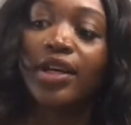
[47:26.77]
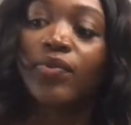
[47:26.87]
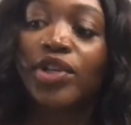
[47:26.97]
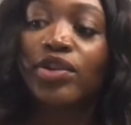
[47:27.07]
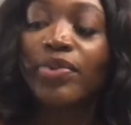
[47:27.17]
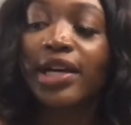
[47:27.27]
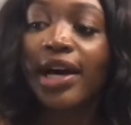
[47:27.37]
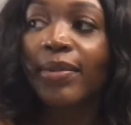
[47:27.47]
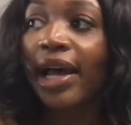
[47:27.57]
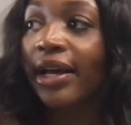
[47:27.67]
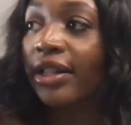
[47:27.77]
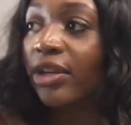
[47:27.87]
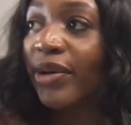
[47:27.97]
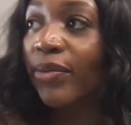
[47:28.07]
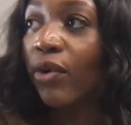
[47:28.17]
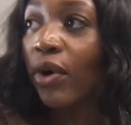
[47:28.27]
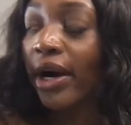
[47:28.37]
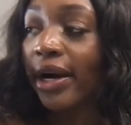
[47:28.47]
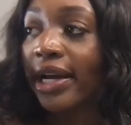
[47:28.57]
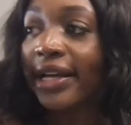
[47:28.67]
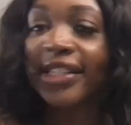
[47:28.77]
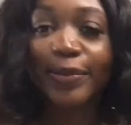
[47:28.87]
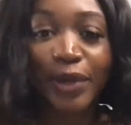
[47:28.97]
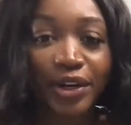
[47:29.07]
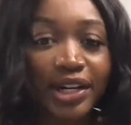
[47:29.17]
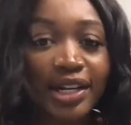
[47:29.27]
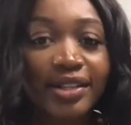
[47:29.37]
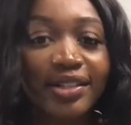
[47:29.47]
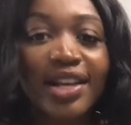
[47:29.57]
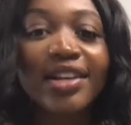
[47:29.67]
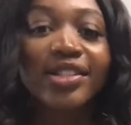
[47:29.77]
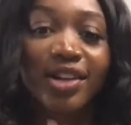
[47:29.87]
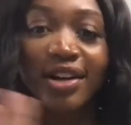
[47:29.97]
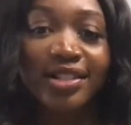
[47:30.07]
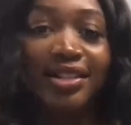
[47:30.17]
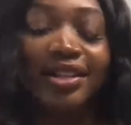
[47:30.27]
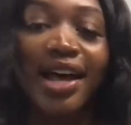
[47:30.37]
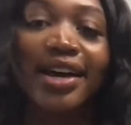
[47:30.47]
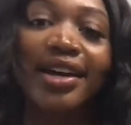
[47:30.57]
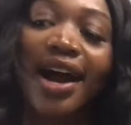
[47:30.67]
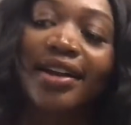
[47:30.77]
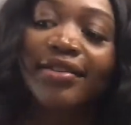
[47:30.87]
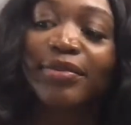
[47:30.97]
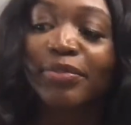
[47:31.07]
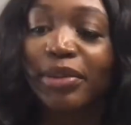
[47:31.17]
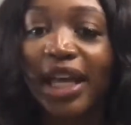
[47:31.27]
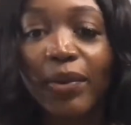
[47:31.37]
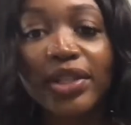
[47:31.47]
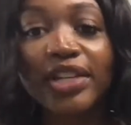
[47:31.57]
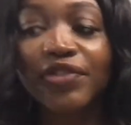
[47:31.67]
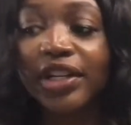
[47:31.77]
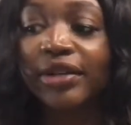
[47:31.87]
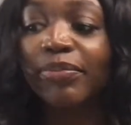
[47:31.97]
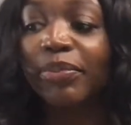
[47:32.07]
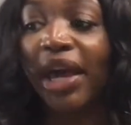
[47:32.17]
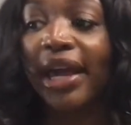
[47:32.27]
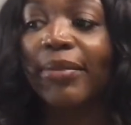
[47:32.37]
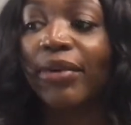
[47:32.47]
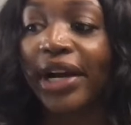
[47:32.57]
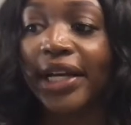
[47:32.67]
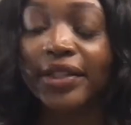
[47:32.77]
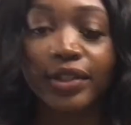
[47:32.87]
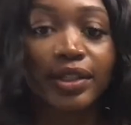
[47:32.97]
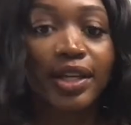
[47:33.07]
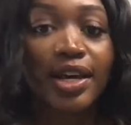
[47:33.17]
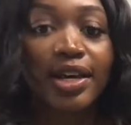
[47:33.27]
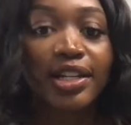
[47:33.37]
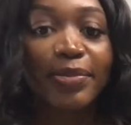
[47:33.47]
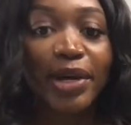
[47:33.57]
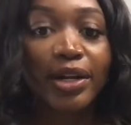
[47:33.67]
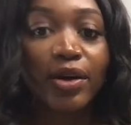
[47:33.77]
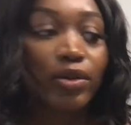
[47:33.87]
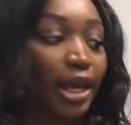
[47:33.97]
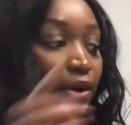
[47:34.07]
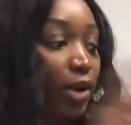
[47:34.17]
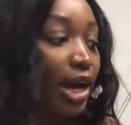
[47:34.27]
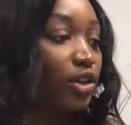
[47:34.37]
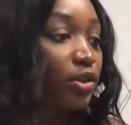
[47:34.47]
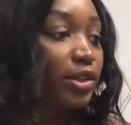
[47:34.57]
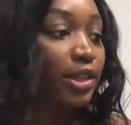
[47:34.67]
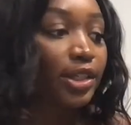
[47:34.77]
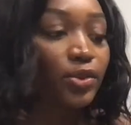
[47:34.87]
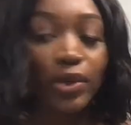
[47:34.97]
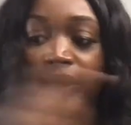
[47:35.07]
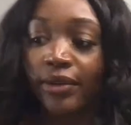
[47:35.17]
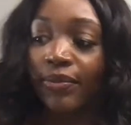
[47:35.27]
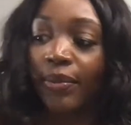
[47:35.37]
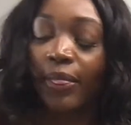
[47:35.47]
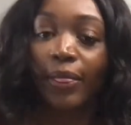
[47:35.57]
when you become like a little bit more experienced, start to like kind of play with different paint brands, depending on like I use this one,